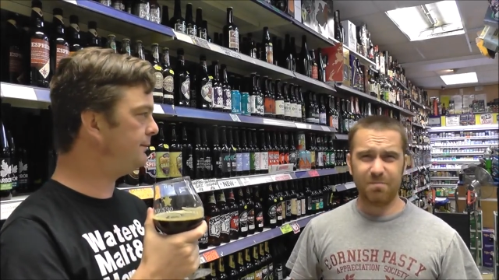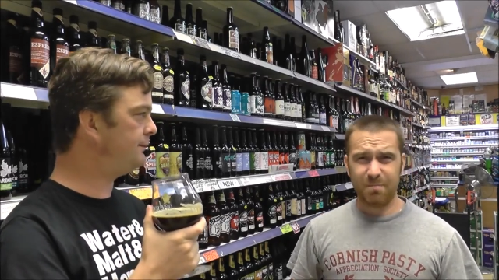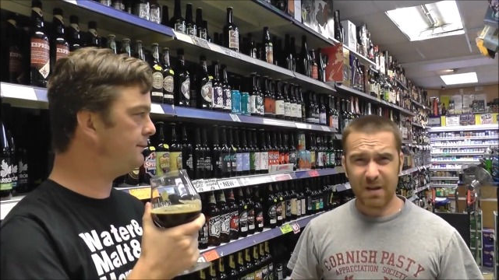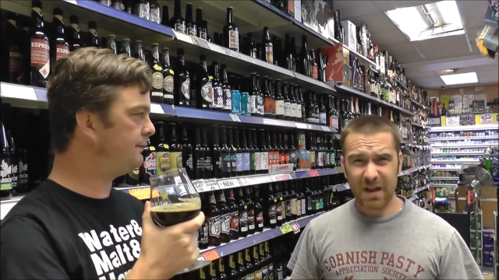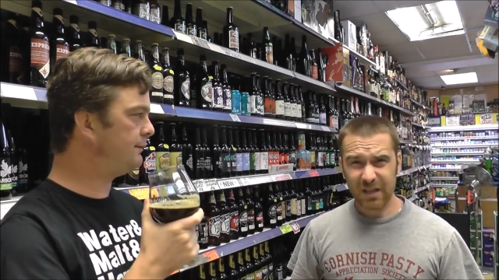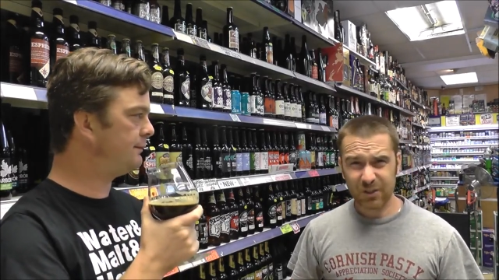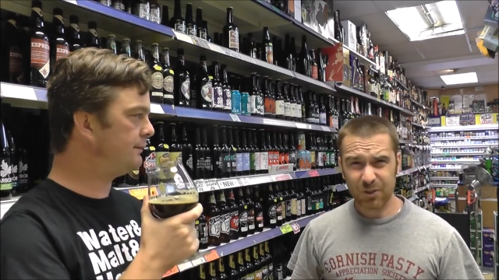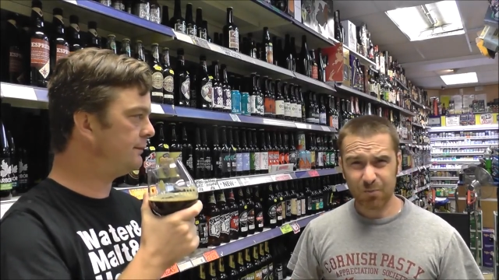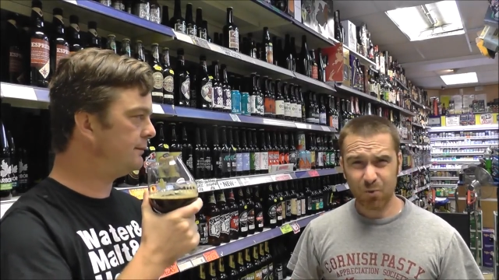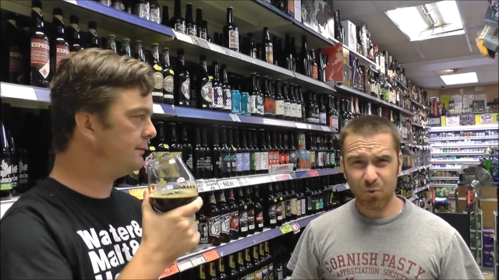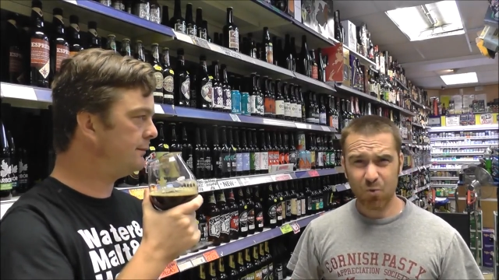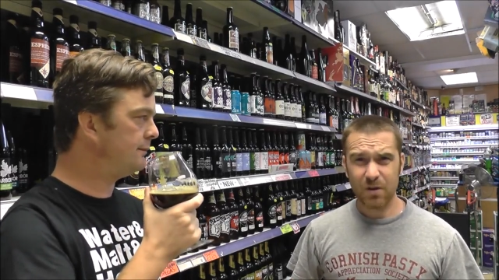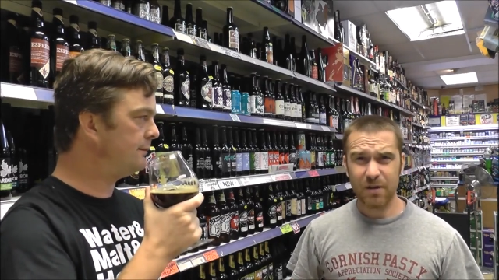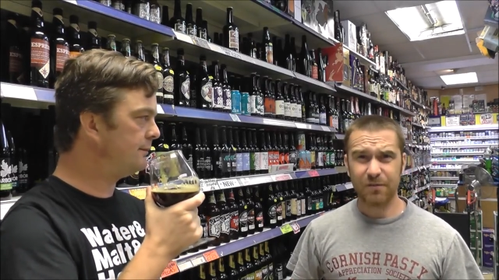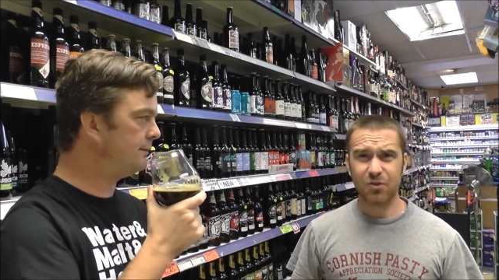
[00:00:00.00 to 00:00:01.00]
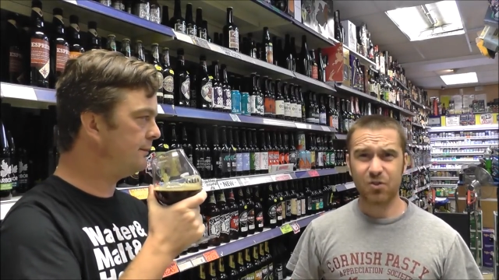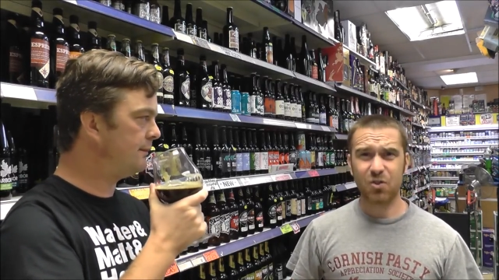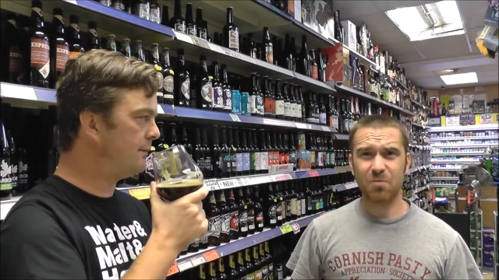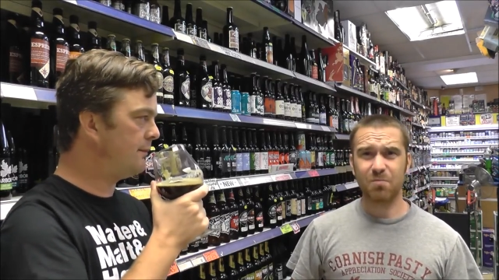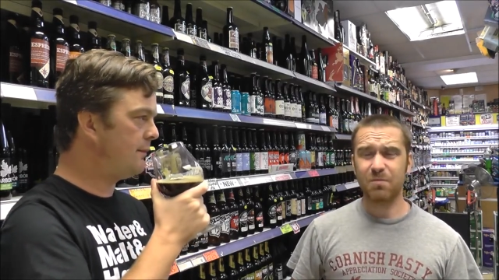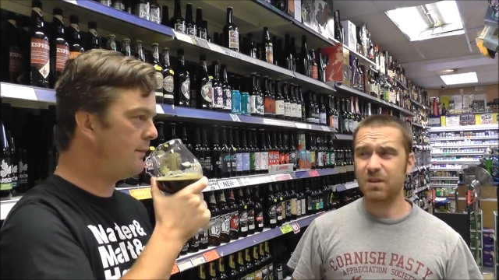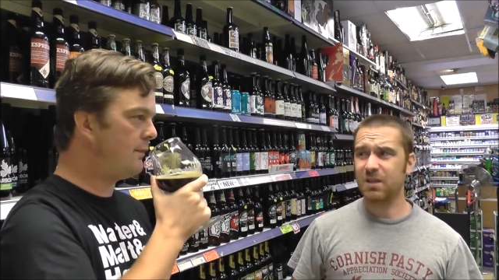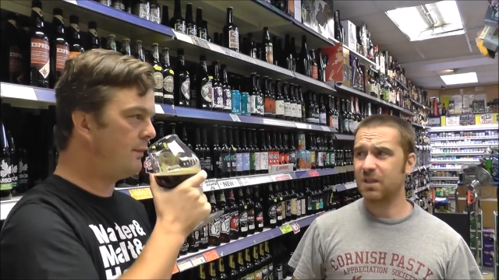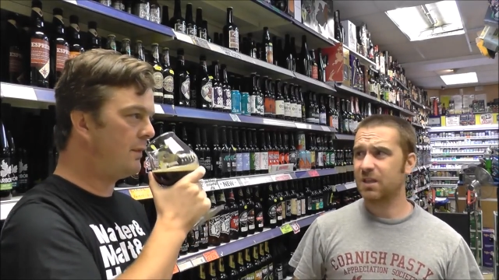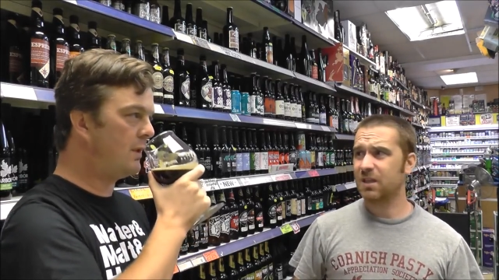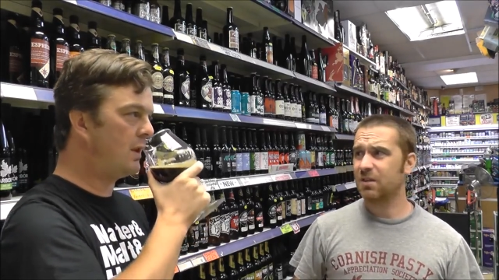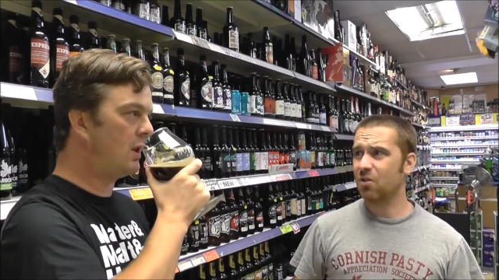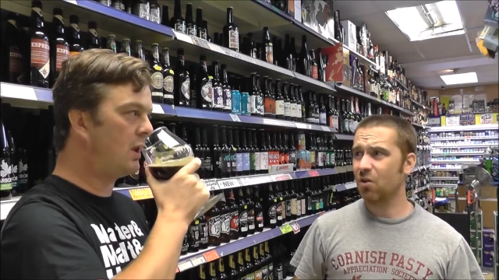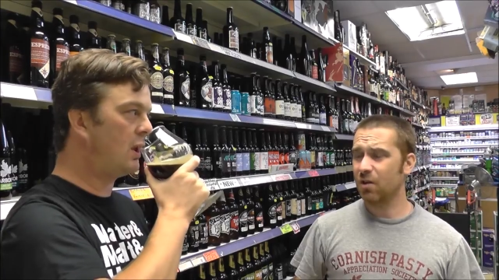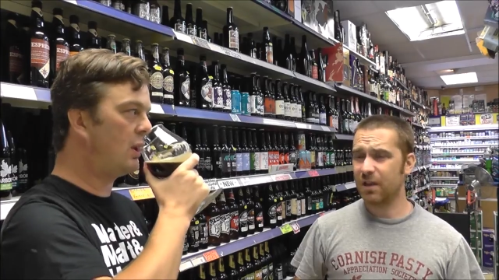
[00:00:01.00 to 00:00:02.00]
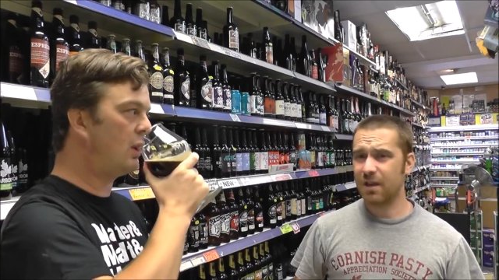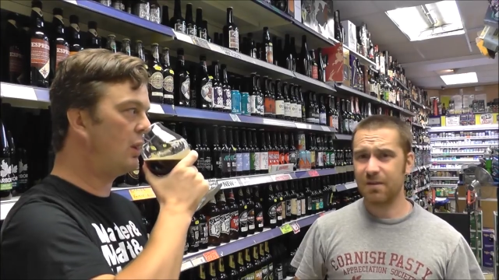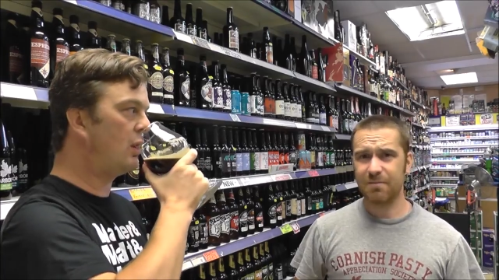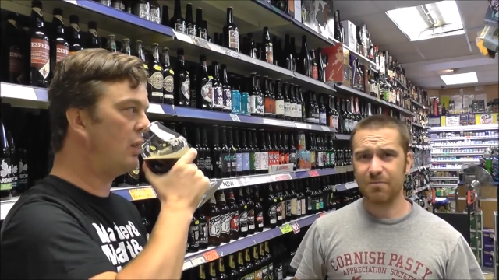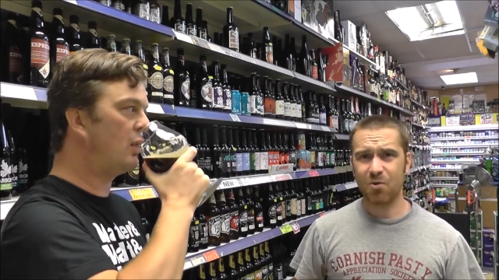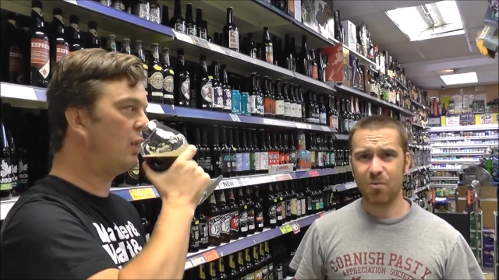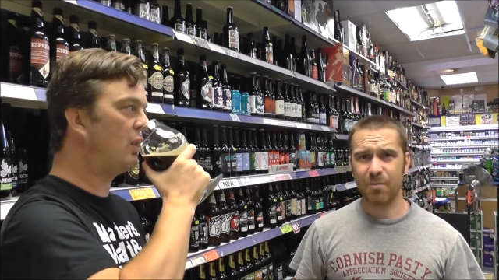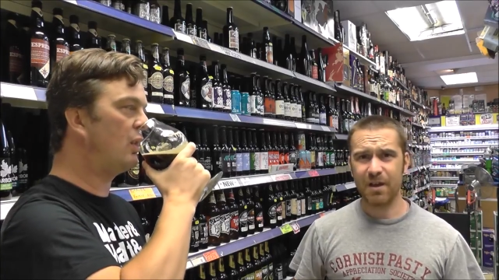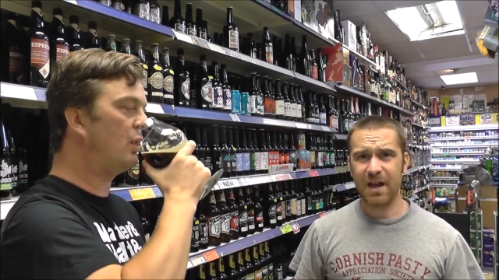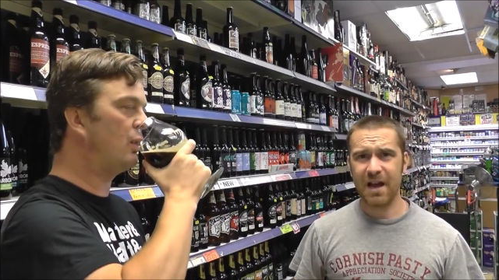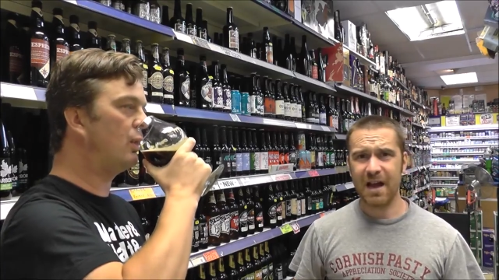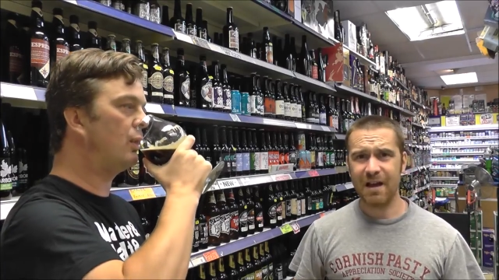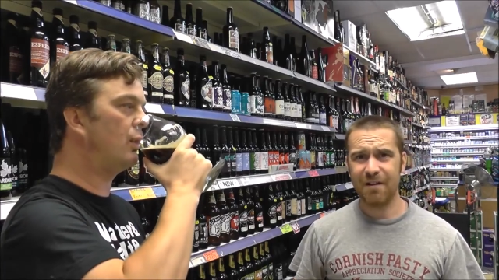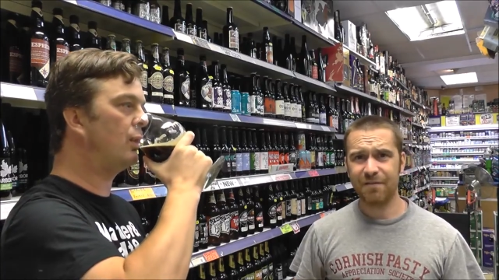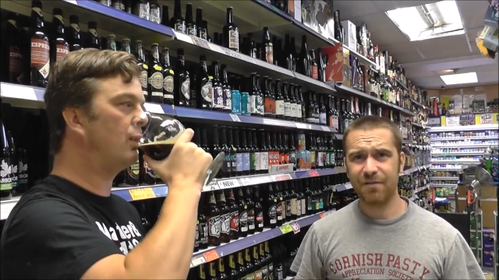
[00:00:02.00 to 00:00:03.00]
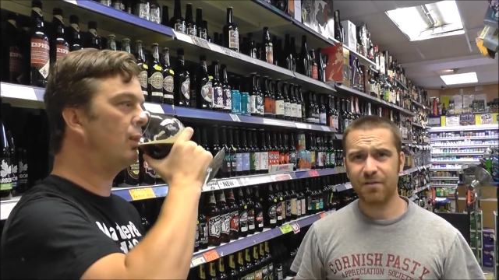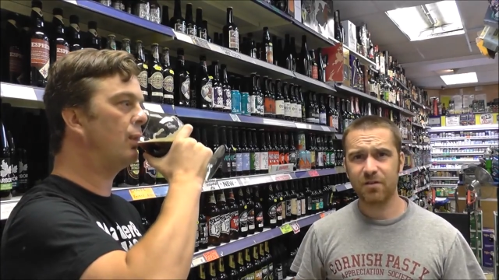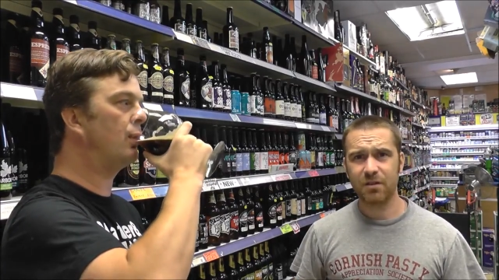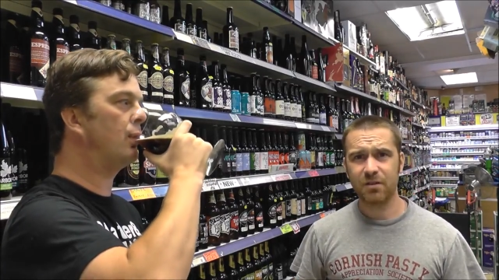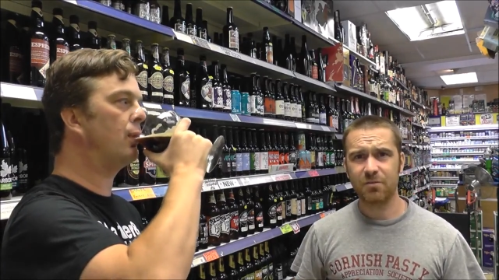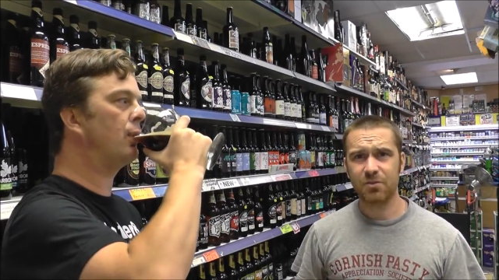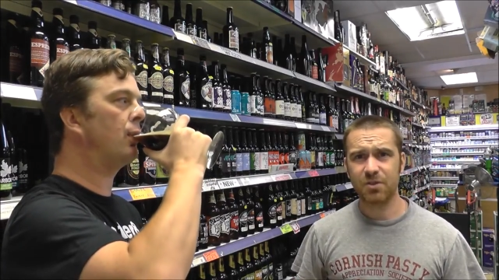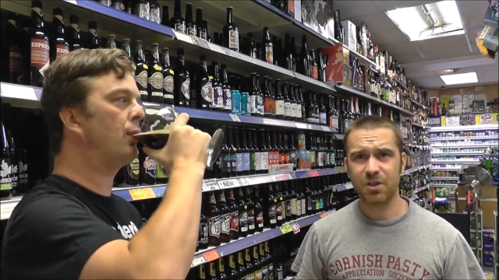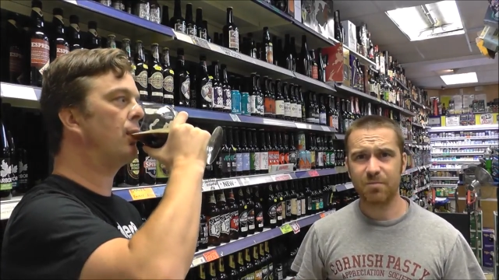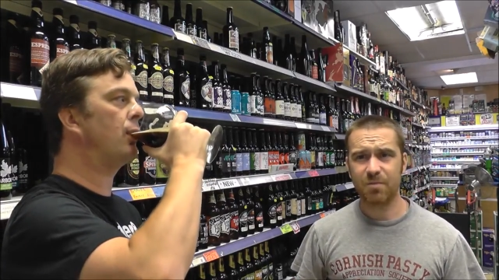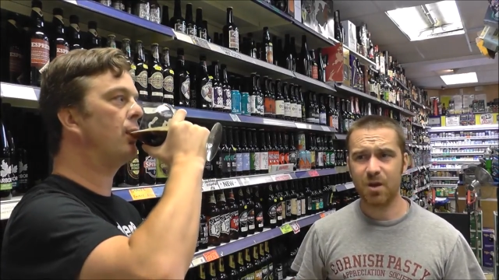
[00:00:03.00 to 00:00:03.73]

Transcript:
Speaker 1: Passable. If somebody got me a half and I was in the